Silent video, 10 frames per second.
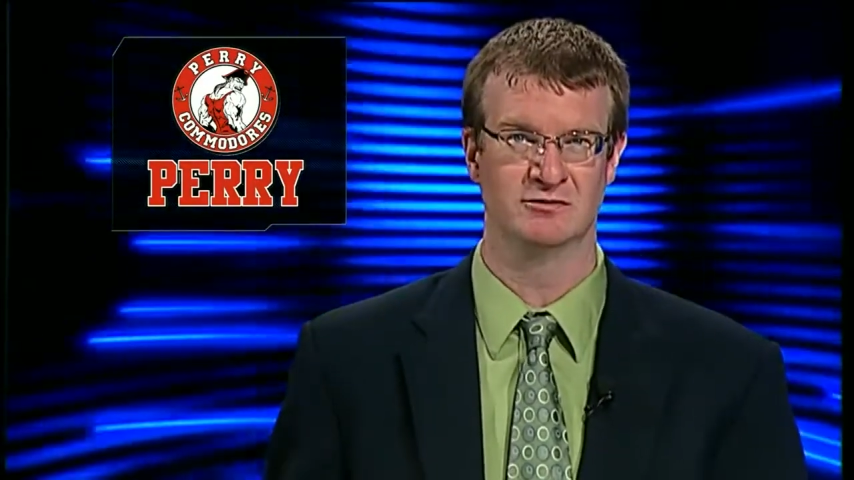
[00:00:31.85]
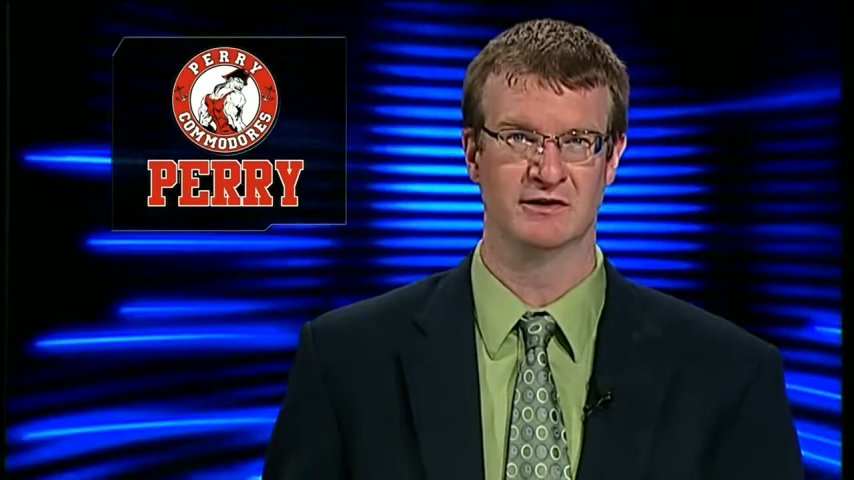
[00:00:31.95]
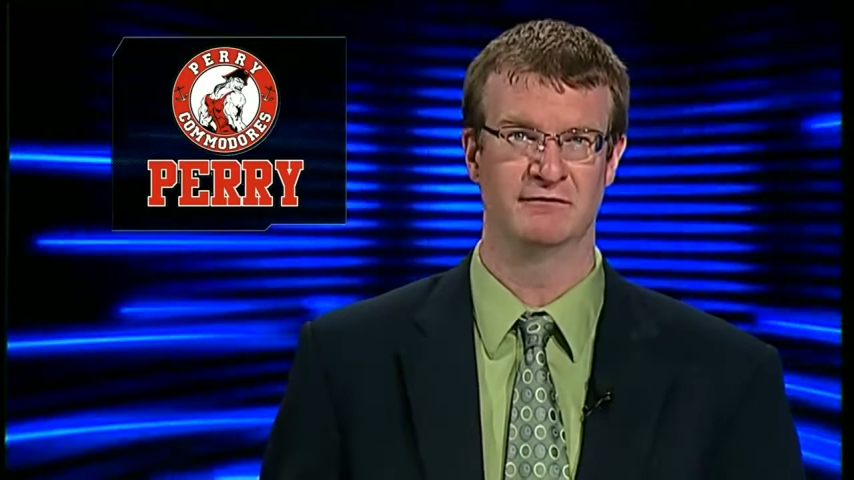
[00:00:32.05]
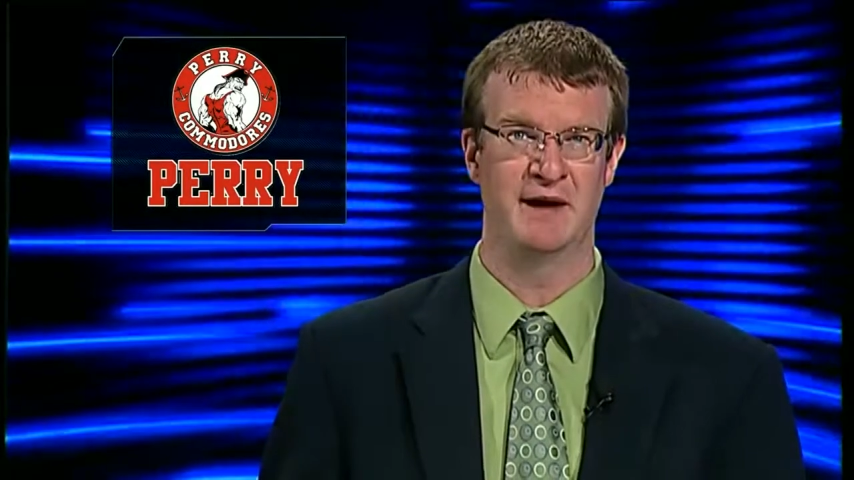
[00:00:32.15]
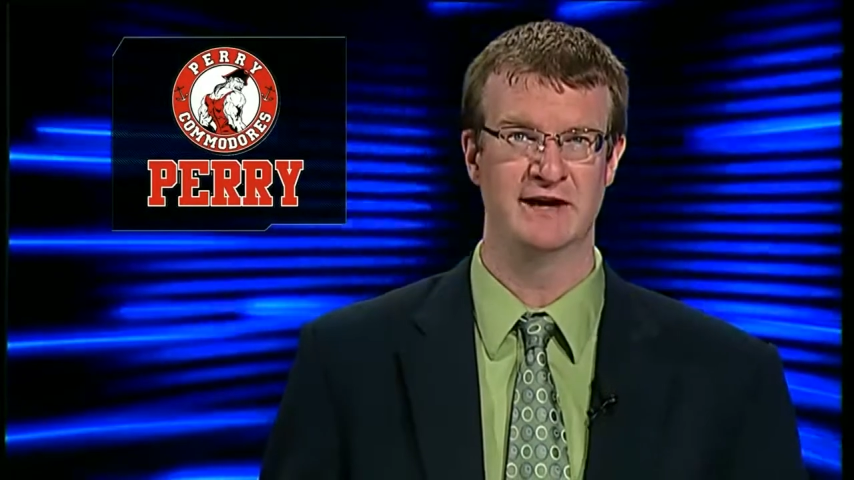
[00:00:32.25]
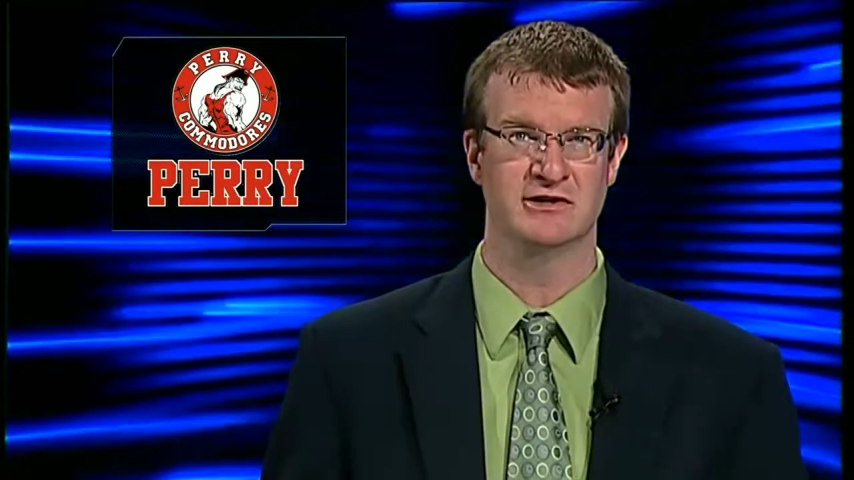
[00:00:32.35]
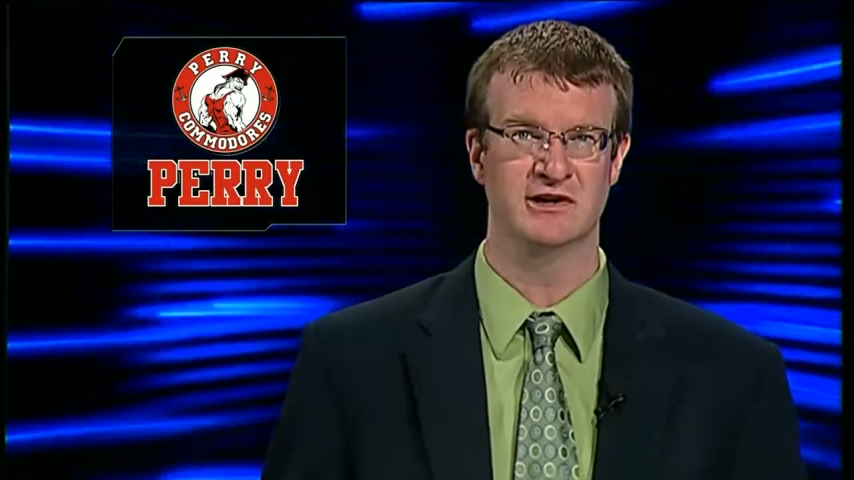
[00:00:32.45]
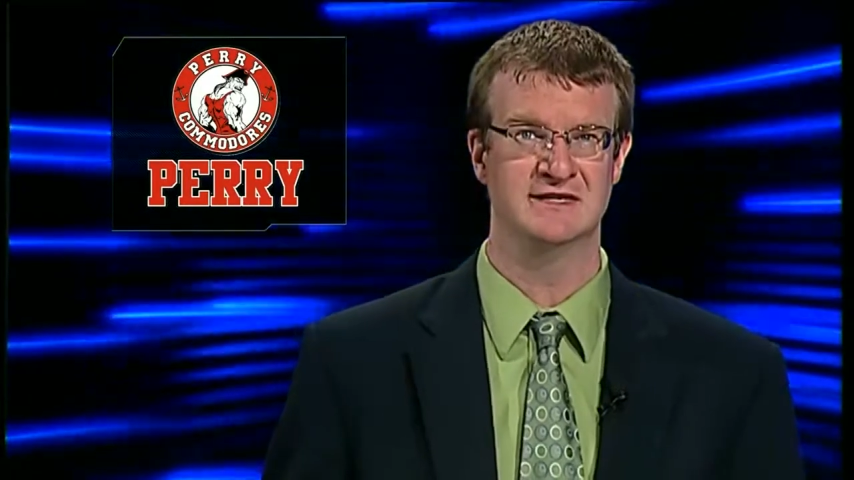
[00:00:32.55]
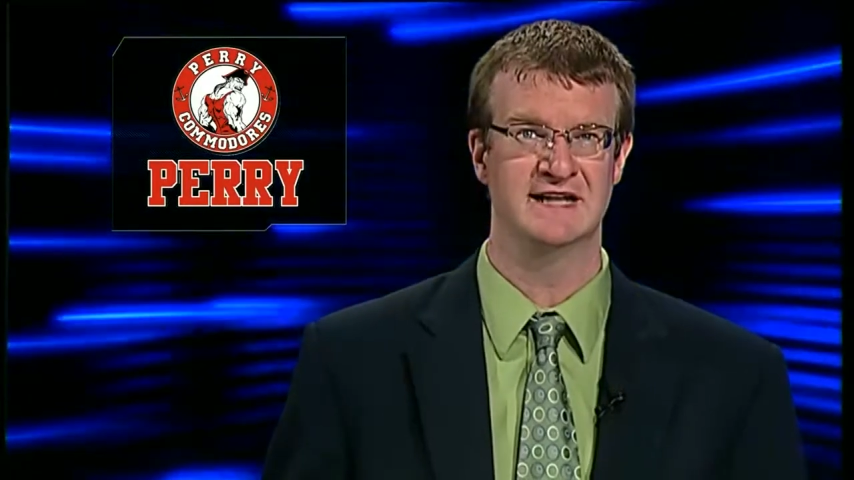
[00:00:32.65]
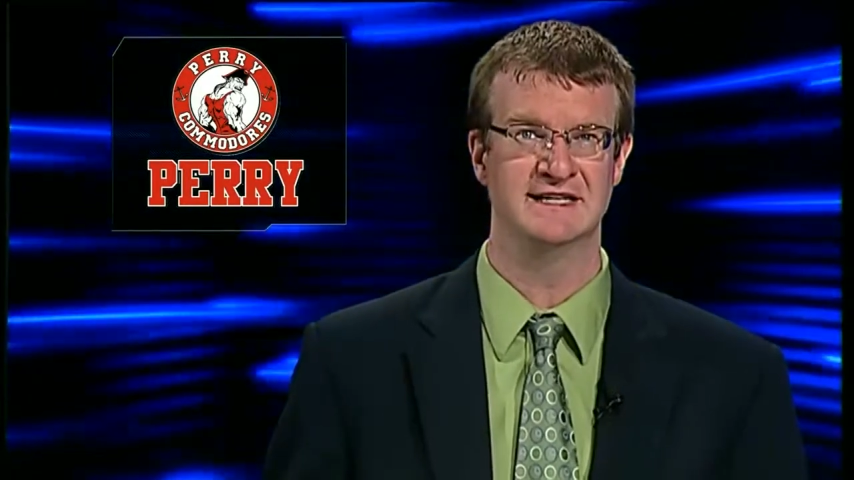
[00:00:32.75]
One of Patrick
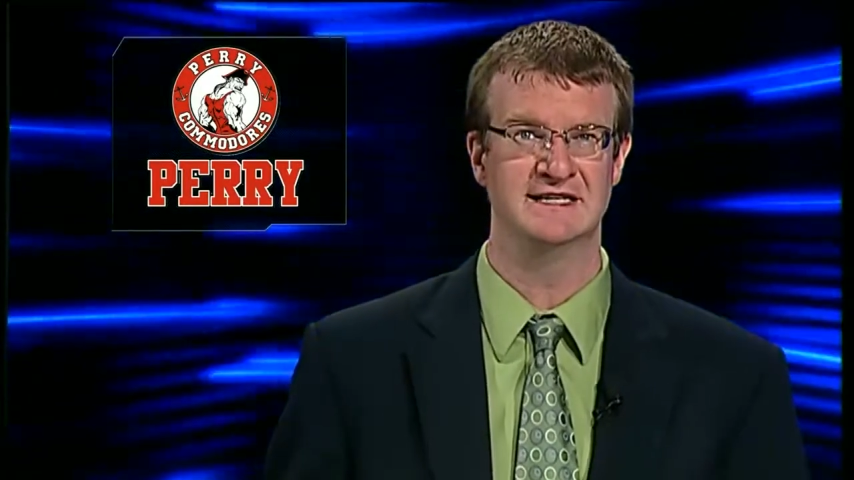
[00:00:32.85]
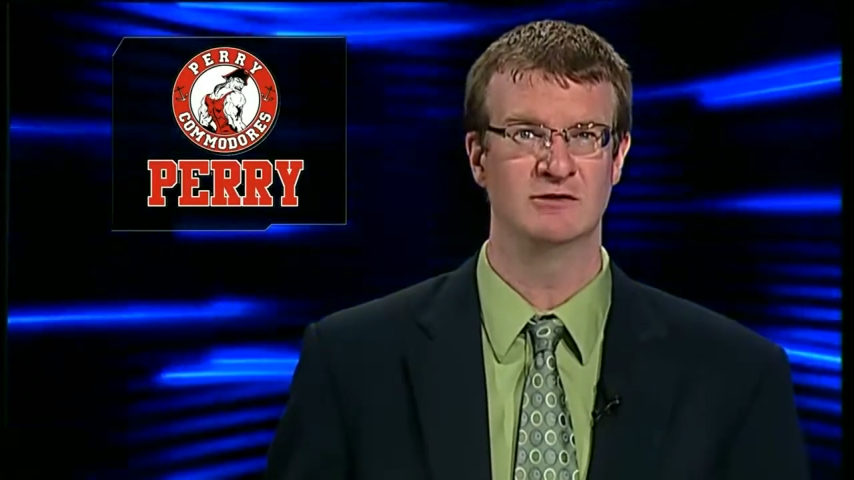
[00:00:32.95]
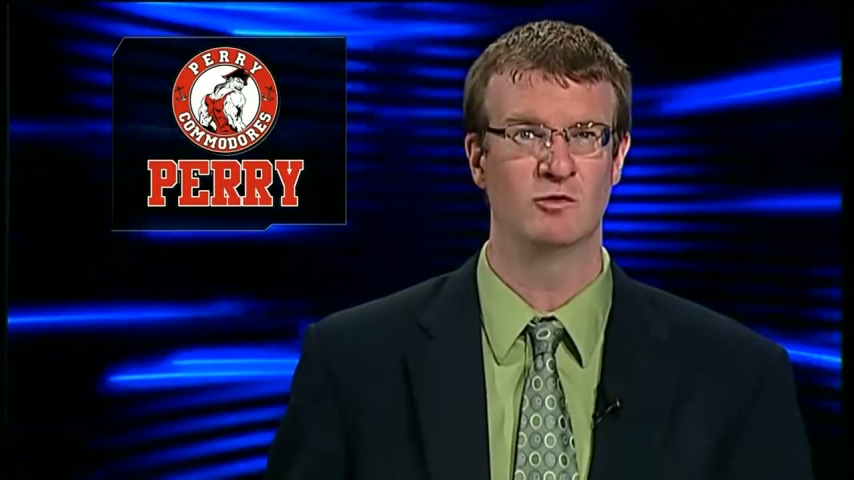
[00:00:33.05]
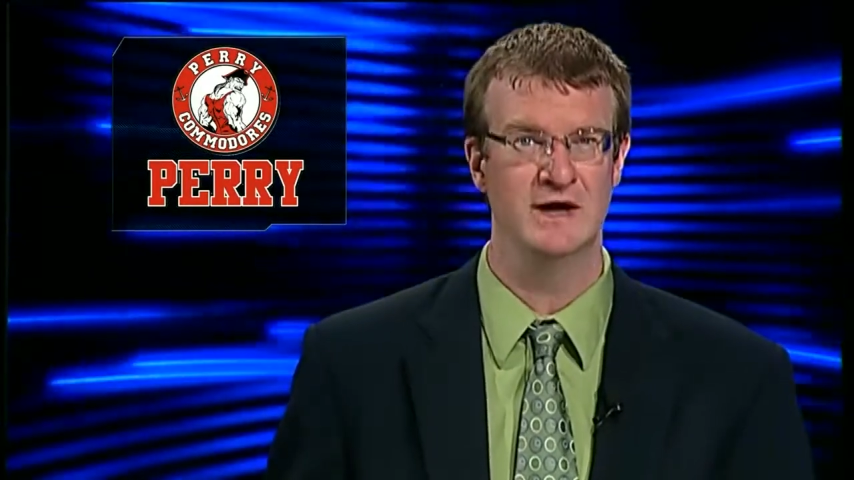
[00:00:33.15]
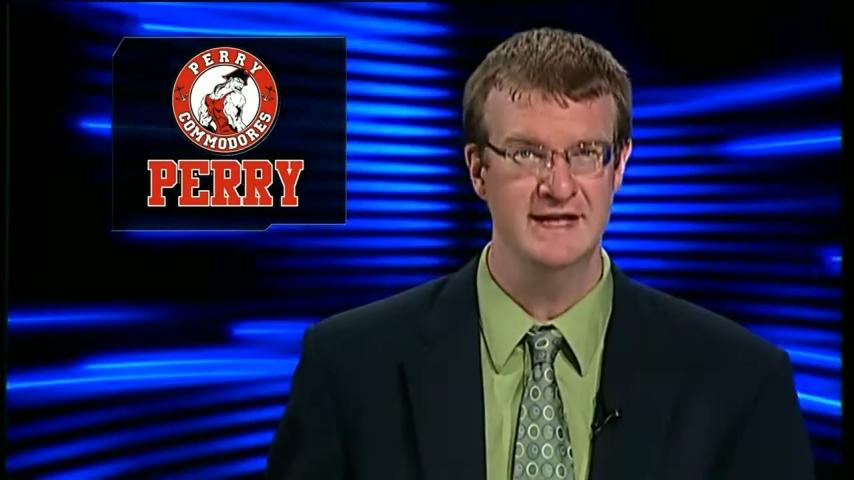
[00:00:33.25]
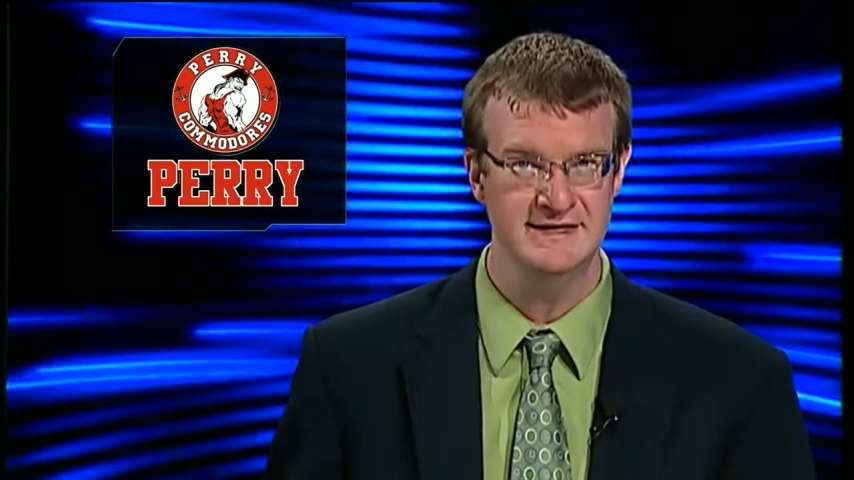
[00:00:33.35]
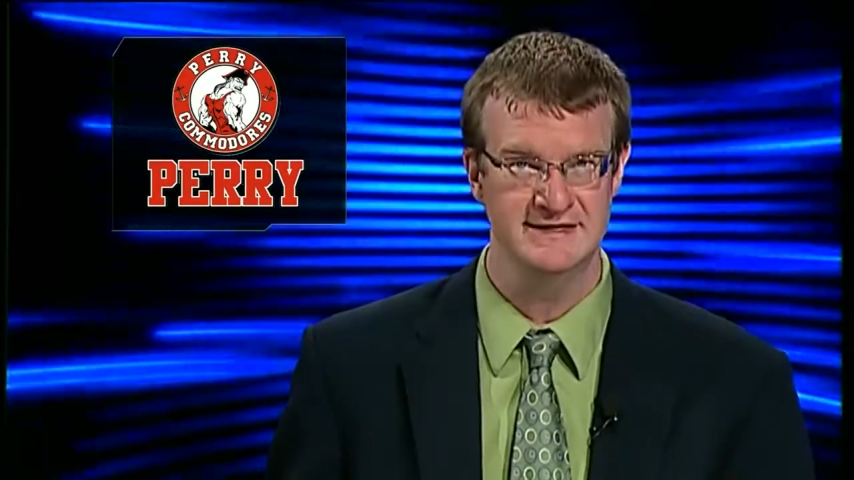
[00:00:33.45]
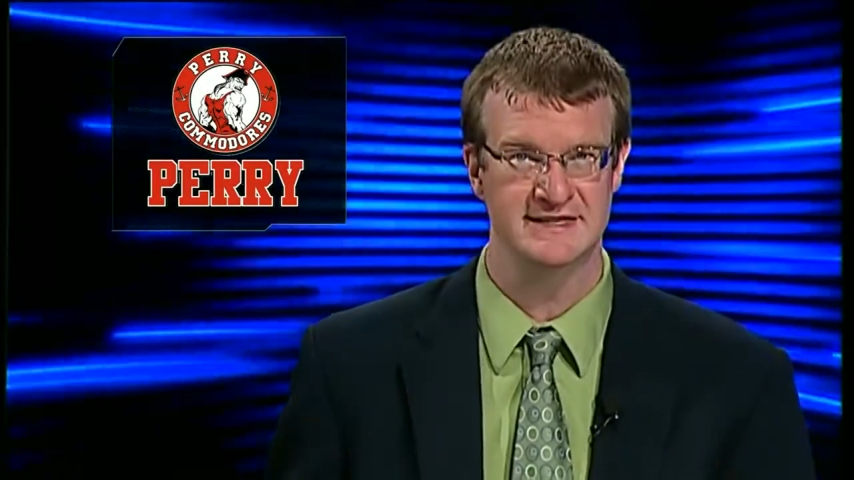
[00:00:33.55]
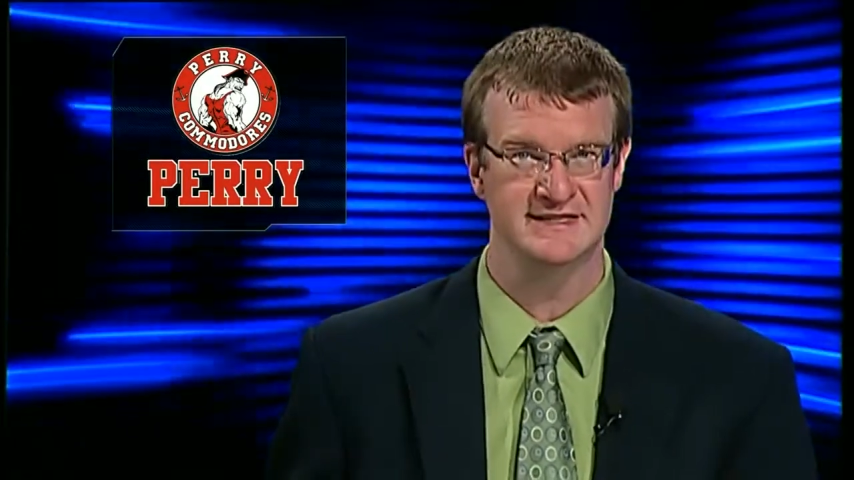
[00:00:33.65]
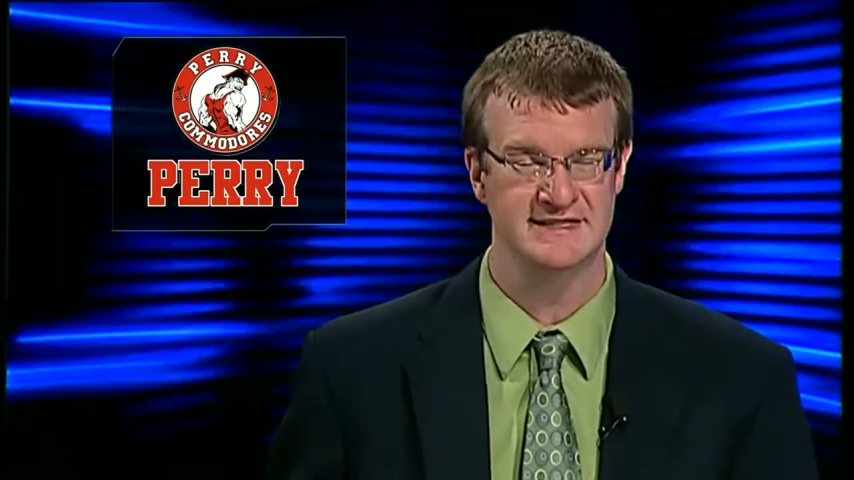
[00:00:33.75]
Henry's 19 wins
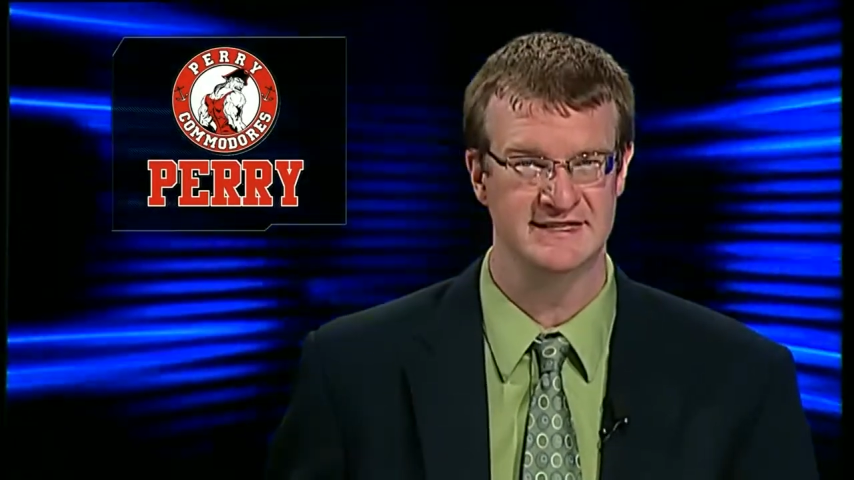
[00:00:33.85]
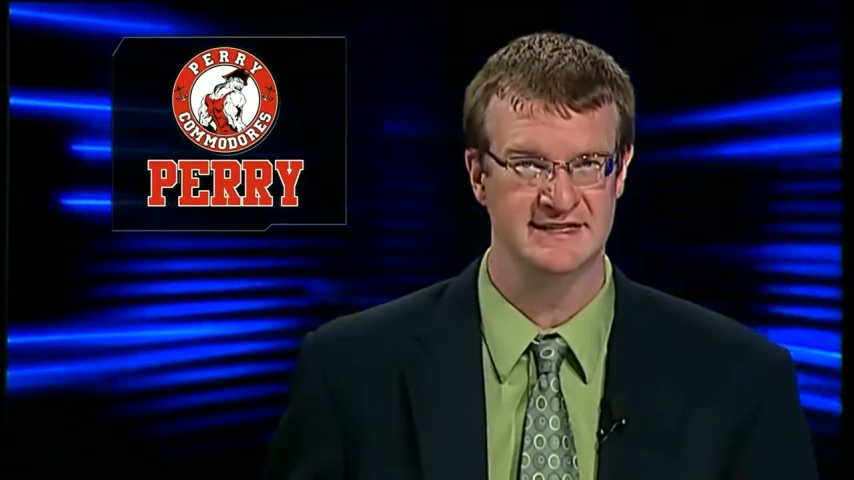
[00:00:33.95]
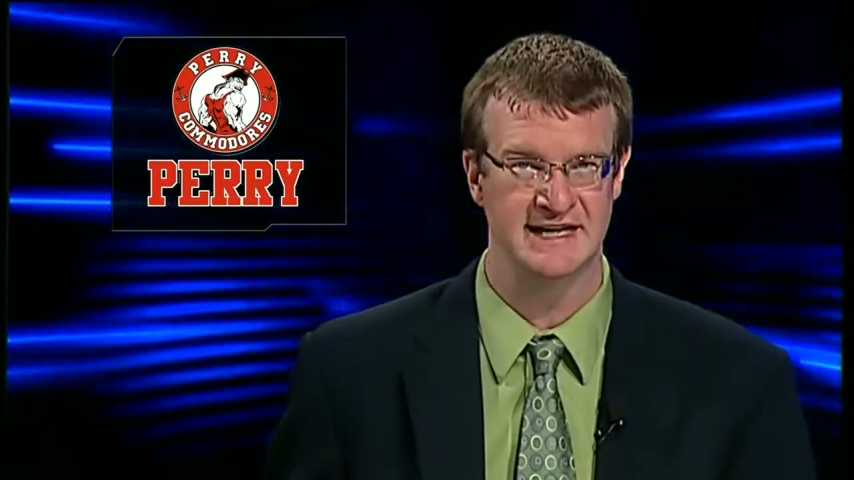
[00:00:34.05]
this season